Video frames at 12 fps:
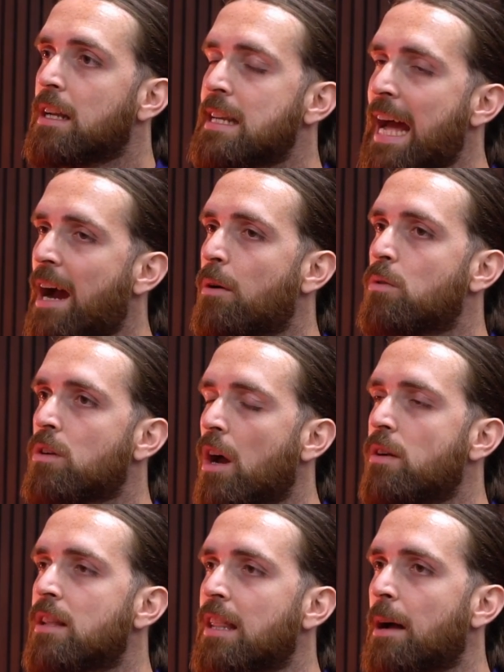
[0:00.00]
Now, not
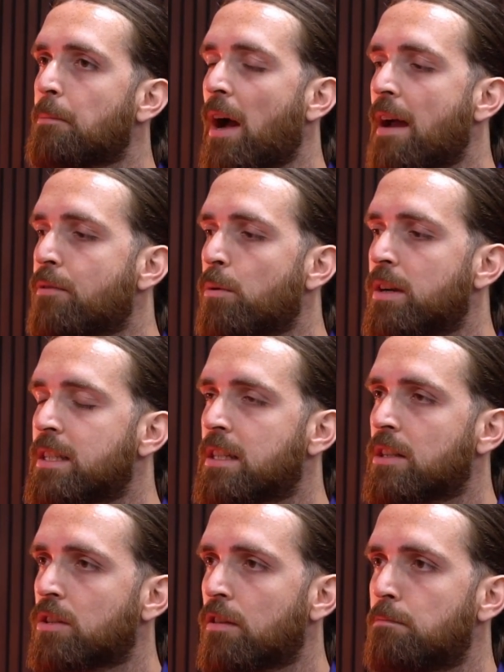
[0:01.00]
only that, but everyone is in
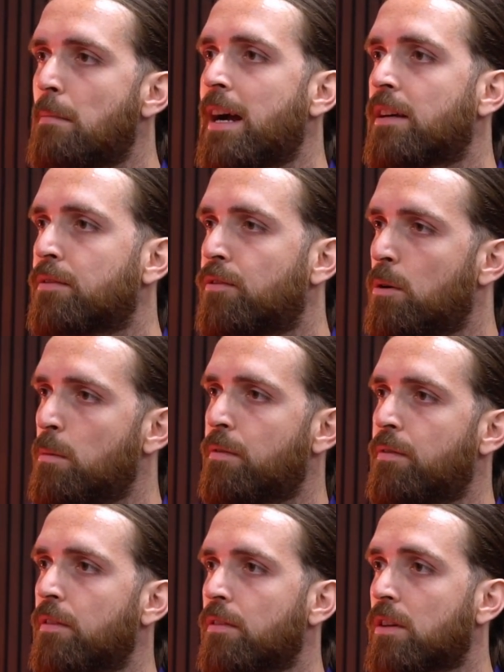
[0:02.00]
a sort of mild form
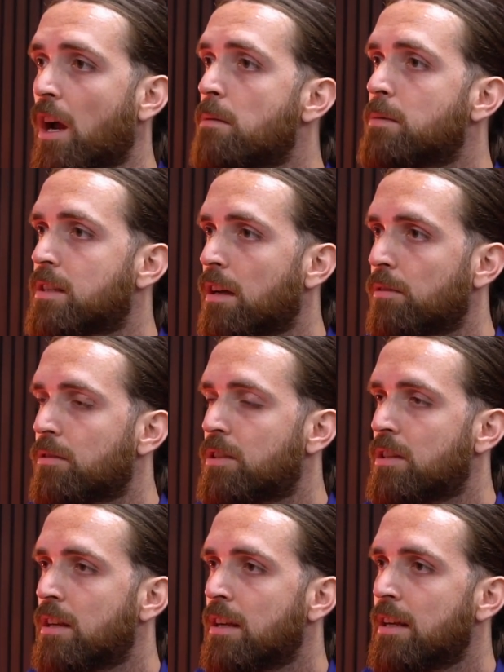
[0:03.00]
of
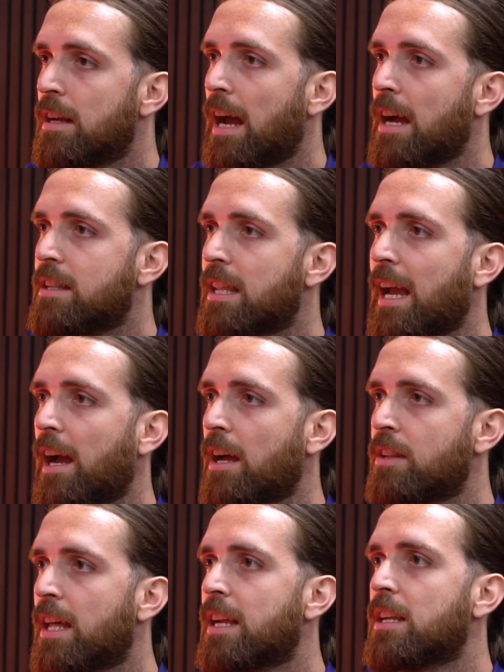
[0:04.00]
comatose, and
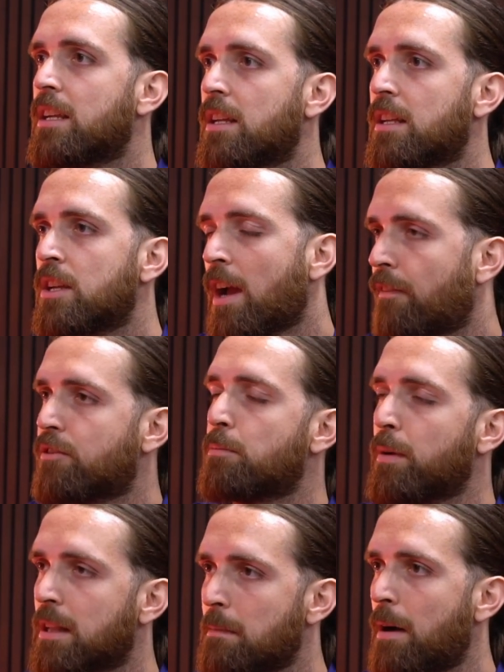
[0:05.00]
you have to
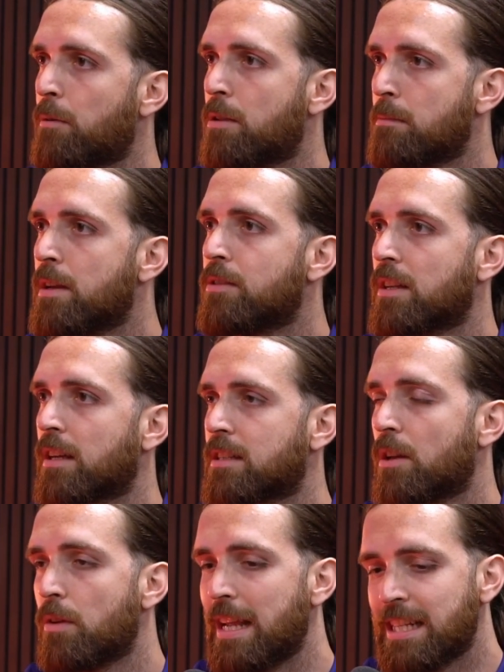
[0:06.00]
bring them out with the music.
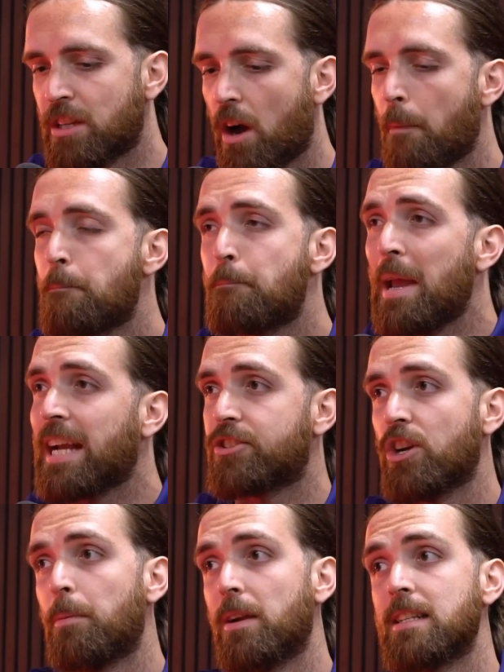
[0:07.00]
So he's got a big
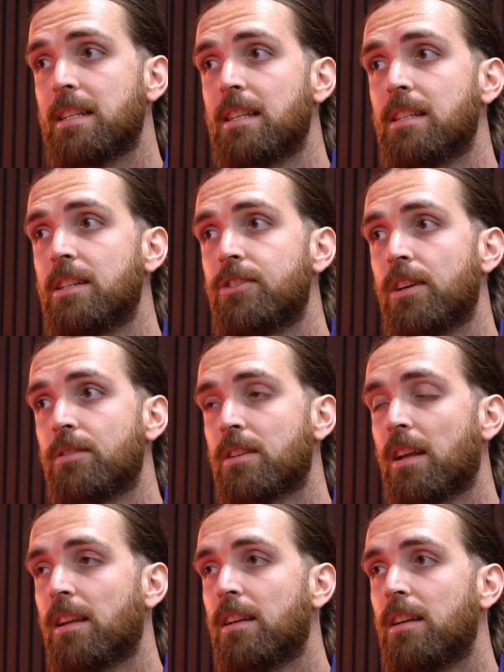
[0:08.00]
job on his hands here,
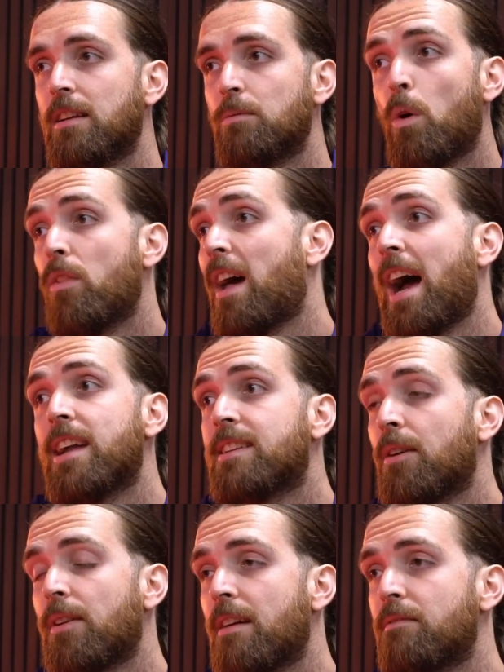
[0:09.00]
Jose. One that I
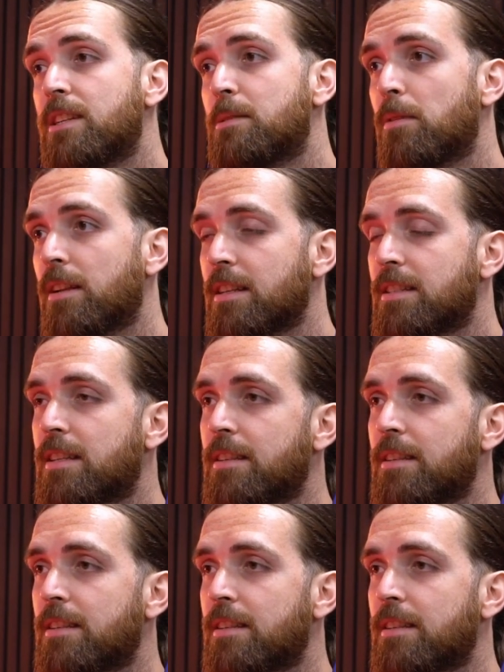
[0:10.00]
don't envy, to be honest.